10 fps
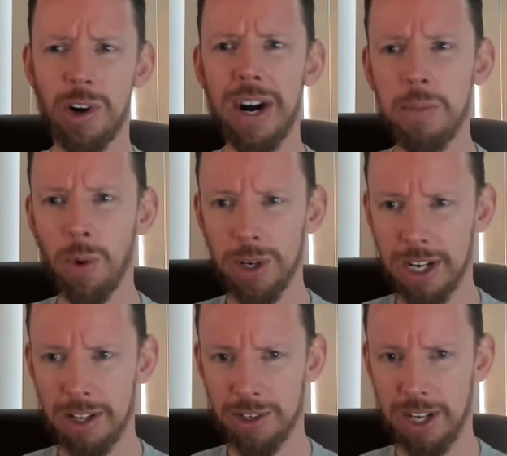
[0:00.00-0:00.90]
are already more
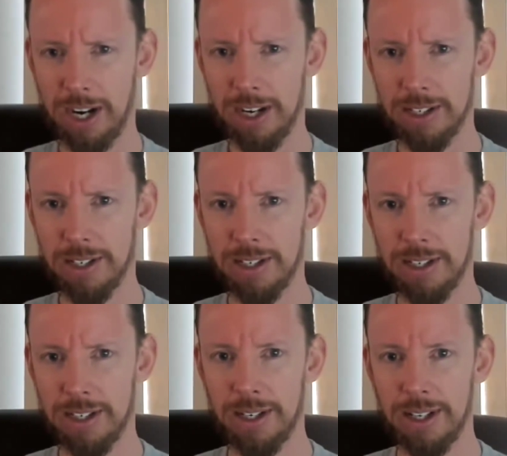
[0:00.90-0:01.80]
intelligent than us.
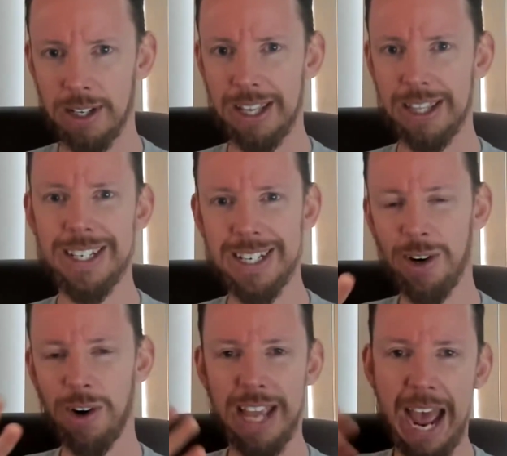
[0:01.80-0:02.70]
Like this has
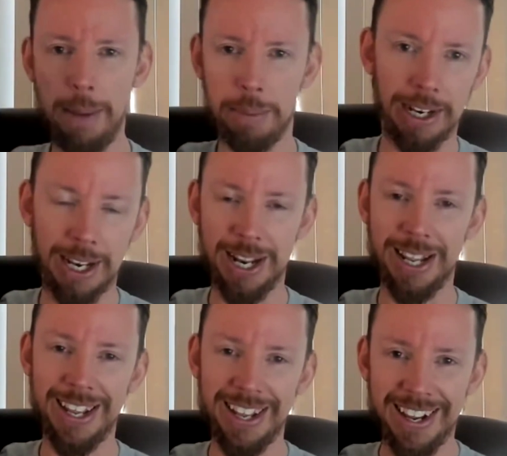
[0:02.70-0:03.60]
already happened,
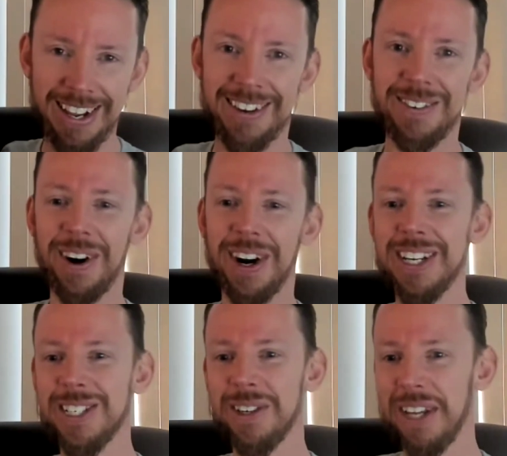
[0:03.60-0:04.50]

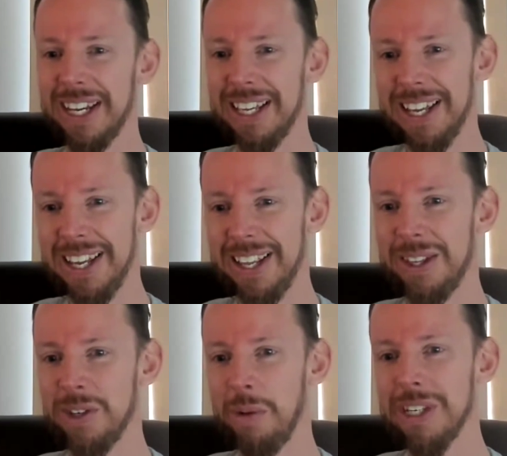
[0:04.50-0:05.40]
right? So like
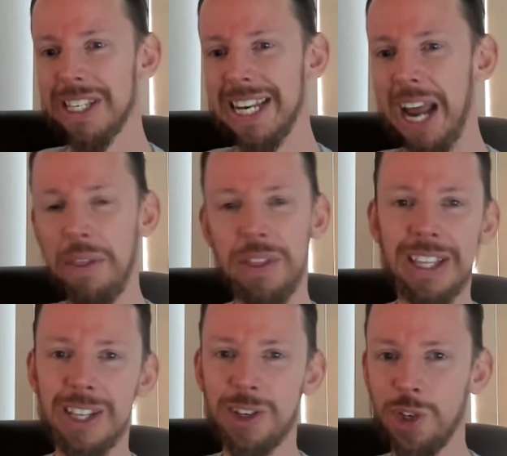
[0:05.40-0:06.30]
there's almost
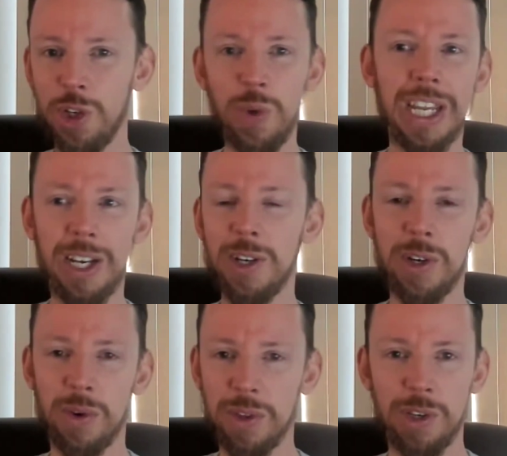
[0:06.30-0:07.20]
nothing that you can
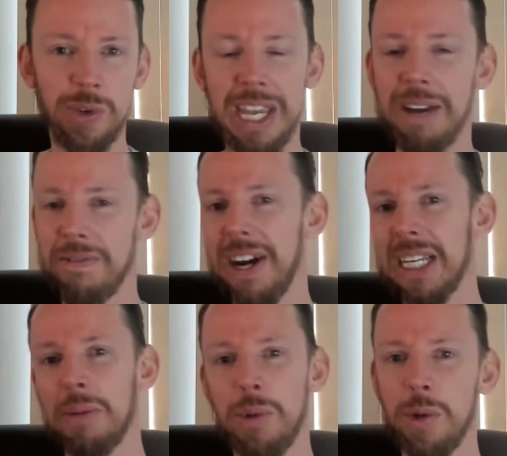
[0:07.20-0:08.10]
do that you can't find
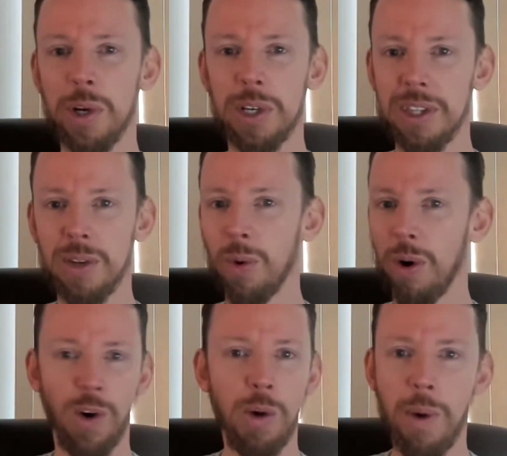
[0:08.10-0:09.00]
a computer or a
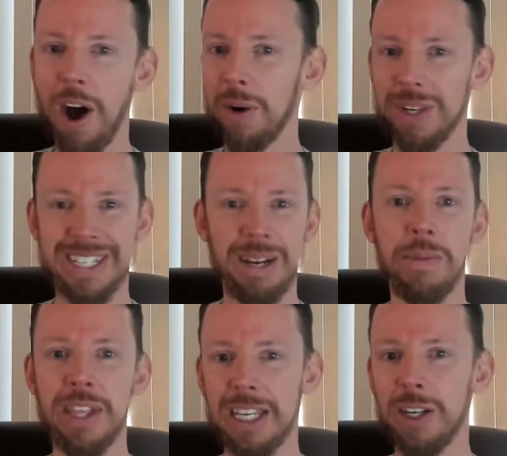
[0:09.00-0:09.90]
robot or
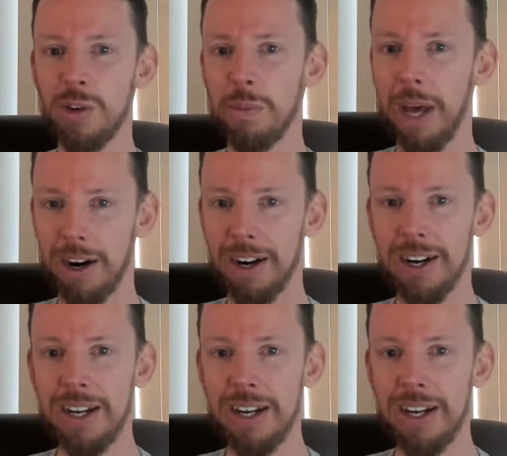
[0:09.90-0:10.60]
something that can do better.